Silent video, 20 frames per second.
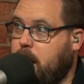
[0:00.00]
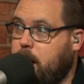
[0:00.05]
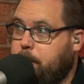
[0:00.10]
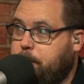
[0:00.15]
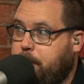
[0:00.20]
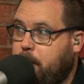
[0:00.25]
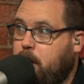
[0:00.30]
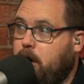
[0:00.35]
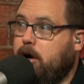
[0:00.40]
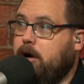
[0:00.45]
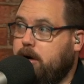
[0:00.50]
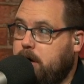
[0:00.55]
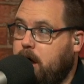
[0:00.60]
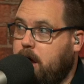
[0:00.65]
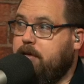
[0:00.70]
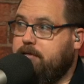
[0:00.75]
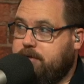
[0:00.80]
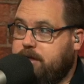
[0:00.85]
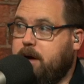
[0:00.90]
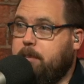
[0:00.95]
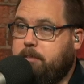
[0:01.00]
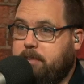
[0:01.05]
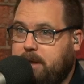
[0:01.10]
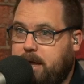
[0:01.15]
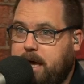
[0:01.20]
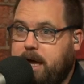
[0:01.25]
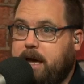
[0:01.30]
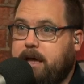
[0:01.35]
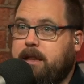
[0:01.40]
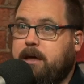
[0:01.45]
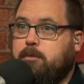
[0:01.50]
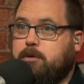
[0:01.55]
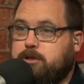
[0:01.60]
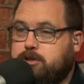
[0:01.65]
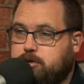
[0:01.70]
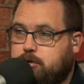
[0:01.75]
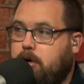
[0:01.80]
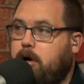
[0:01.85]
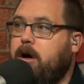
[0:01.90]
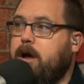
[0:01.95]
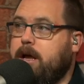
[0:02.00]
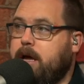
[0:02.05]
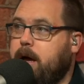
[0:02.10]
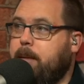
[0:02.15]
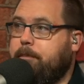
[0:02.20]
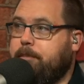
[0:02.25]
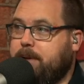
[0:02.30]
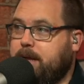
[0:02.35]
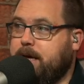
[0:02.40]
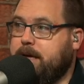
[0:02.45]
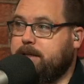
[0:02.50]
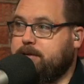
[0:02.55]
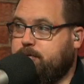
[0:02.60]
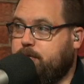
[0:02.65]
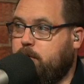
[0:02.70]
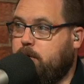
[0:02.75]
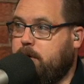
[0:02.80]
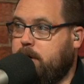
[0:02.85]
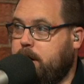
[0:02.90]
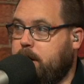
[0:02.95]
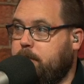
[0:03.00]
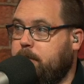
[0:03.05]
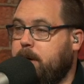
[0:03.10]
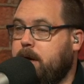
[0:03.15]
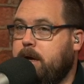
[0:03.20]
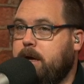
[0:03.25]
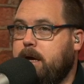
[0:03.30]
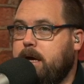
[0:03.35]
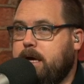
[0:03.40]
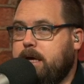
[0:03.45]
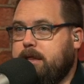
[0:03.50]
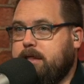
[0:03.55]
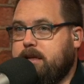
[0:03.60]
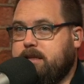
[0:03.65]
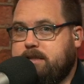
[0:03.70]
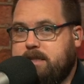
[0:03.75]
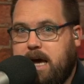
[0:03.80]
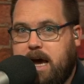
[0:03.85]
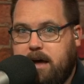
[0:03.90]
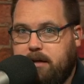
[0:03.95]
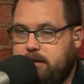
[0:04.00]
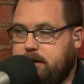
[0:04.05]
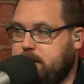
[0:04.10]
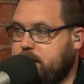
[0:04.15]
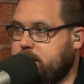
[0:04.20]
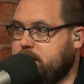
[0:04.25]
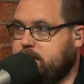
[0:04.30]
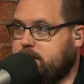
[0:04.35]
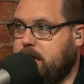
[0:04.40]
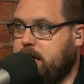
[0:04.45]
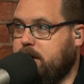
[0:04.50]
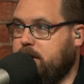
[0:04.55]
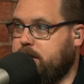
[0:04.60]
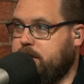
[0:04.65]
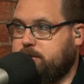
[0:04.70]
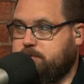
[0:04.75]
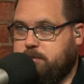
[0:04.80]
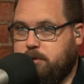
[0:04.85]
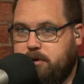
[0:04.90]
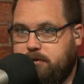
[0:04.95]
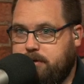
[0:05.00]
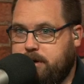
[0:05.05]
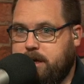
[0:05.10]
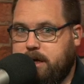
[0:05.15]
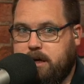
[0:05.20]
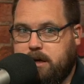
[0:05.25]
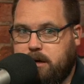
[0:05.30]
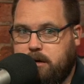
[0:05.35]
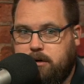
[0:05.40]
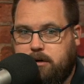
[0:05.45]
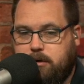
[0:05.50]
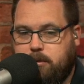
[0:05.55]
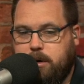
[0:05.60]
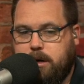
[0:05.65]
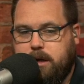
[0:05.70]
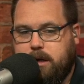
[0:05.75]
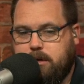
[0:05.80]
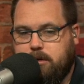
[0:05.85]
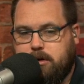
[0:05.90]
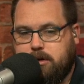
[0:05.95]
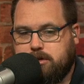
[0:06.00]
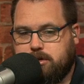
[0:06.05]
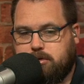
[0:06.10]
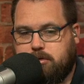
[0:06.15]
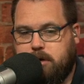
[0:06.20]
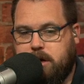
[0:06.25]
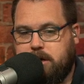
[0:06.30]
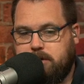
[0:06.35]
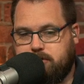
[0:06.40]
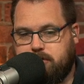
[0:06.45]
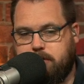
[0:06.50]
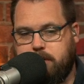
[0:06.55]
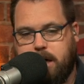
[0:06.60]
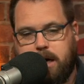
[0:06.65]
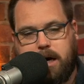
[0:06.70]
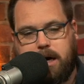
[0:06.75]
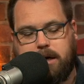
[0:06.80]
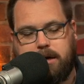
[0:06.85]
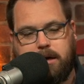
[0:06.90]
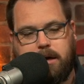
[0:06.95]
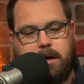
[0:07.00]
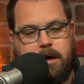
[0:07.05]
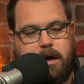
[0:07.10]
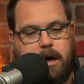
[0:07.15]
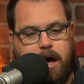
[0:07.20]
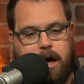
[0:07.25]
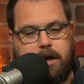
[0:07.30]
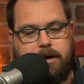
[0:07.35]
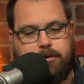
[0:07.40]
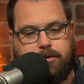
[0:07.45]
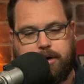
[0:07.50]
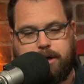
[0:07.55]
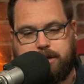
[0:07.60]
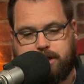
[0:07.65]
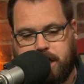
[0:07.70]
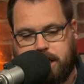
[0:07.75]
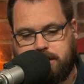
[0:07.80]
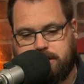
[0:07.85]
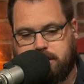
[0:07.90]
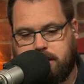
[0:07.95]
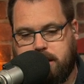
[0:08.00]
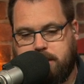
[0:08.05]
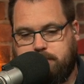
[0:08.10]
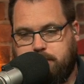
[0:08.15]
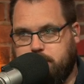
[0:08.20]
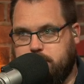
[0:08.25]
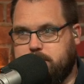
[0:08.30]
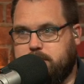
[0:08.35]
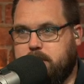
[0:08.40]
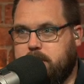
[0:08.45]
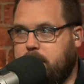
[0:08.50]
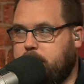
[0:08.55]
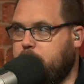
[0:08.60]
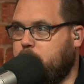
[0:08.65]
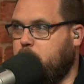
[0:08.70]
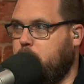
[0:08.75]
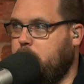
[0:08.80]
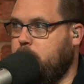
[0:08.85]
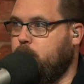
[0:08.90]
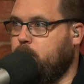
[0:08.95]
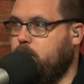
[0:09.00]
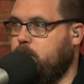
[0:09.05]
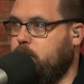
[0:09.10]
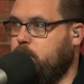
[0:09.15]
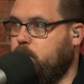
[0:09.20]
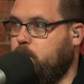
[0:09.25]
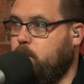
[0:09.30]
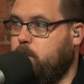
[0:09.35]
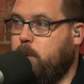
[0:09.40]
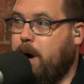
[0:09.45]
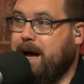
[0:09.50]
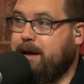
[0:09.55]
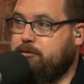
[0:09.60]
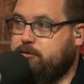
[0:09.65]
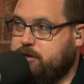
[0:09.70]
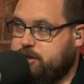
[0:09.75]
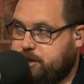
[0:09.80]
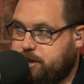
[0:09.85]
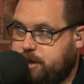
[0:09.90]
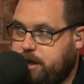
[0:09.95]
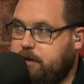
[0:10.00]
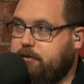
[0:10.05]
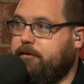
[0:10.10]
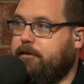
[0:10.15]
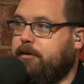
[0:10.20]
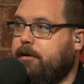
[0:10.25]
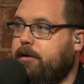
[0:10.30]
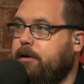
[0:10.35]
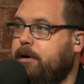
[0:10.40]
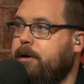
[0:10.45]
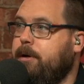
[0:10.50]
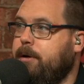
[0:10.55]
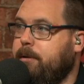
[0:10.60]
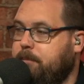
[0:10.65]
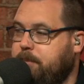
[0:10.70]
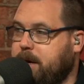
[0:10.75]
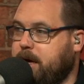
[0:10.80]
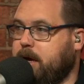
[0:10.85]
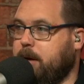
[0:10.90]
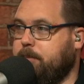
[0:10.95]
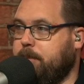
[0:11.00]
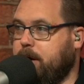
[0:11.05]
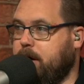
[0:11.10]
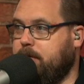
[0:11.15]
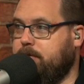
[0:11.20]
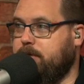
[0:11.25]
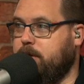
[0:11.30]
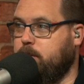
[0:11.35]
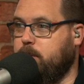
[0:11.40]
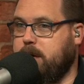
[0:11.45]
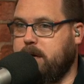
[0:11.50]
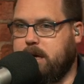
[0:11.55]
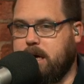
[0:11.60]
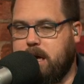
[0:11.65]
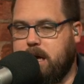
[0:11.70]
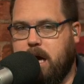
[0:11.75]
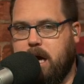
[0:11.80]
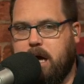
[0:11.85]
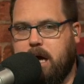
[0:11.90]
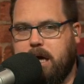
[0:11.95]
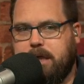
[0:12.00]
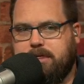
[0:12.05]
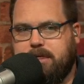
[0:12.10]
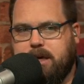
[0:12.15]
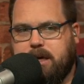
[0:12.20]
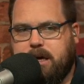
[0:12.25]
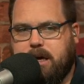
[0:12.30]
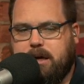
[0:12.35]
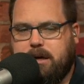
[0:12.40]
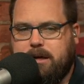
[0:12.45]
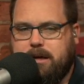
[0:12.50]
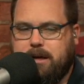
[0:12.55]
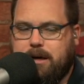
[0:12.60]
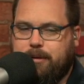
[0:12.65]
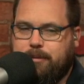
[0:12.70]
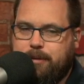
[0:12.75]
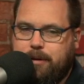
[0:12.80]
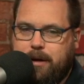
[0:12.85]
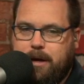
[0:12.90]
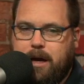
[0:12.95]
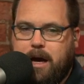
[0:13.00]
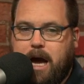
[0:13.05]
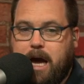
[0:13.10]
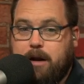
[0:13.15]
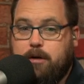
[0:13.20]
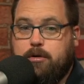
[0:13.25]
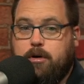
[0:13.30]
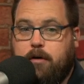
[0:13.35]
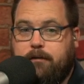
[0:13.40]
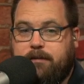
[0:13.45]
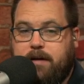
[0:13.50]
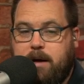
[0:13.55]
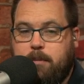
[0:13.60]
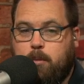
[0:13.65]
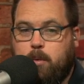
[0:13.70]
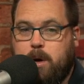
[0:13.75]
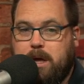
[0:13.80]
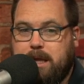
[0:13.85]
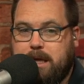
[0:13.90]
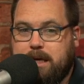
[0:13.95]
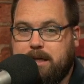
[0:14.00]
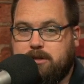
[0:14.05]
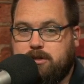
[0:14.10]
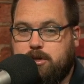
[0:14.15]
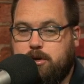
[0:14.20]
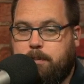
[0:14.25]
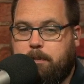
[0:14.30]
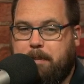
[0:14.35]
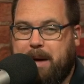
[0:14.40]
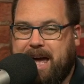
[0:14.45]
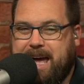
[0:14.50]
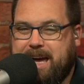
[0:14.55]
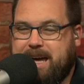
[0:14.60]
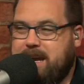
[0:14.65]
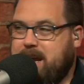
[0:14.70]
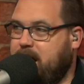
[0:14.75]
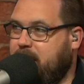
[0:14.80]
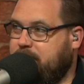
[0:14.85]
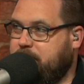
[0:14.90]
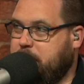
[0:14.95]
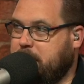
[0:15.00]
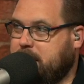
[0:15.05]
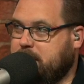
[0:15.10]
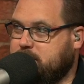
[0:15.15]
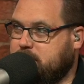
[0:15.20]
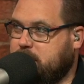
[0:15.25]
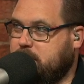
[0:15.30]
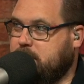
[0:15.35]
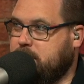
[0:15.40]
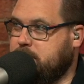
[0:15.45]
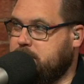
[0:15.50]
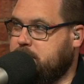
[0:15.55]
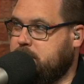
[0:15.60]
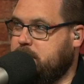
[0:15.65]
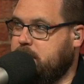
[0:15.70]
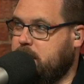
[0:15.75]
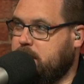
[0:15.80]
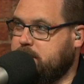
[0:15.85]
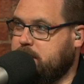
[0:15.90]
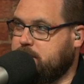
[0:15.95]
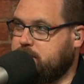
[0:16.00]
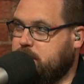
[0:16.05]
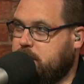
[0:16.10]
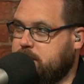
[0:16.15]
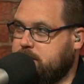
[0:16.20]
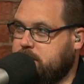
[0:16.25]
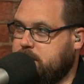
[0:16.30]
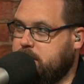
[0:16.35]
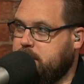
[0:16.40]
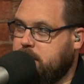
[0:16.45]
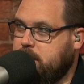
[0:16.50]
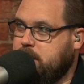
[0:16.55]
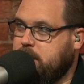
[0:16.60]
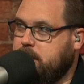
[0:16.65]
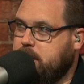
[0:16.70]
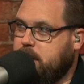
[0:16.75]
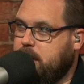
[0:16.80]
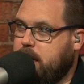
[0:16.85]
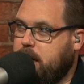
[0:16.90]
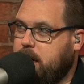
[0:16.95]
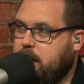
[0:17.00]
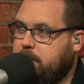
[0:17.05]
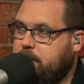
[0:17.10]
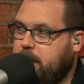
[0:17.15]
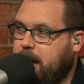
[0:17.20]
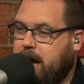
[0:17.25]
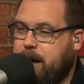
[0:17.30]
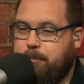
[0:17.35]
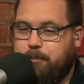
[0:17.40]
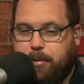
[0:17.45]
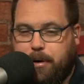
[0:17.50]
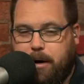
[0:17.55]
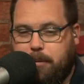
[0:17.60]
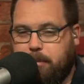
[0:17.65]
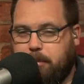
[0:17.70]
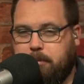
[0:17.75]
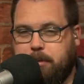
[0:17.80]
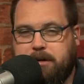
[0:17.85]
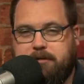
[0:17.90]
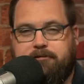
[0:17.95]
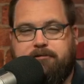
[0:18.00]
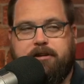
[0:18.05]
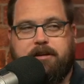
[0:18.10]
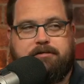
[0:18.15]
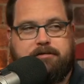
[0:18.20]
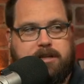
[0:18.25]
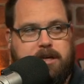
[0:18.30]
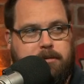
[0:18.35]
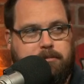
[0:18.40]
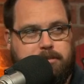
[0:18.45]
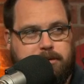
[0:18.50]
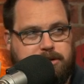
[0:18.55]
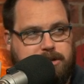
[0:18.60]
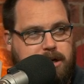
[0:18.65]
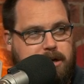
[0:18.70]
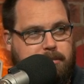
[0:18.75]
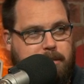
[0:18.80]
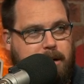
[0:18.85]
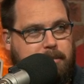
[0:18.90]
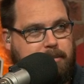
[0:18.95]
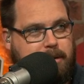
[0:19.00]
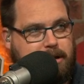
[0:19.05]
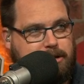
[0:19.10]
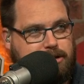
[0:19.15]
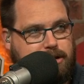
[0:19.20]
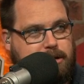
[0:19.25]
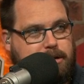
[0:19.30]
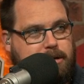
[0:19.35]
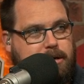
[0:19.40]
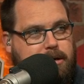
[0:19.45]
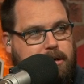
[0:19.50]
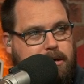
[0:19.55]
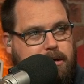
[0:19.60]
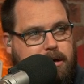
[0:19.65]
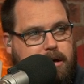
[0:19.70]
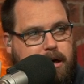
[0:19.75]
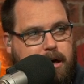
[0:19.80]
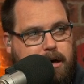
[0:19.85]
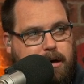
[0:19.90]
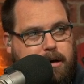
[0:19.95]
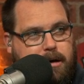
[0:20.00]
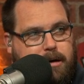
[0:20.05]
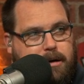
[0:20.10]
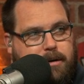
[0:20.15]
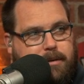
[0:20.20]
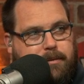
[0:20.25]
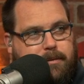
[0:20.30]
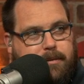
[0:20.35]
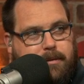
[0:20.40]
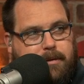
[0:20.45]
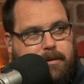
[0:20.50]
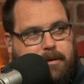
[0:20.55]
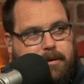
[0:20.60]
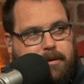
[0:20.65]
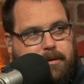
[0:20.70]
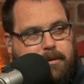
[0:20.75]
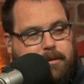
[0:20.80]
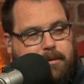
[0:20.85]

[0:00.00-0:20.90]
part of the part plan. of yeah. the plan. They were drawing up plays for him. The talent is there. He's proven he can do it. He looks great. So yeah, I I agree. Chase Claypool's the number one wide receiver pickup of the week, and I, I think you know I don't know if I'm willing to pay enough because of the Diontae Johnson. Um, I'm probably 15% of my budget. I'm uh, more. I'm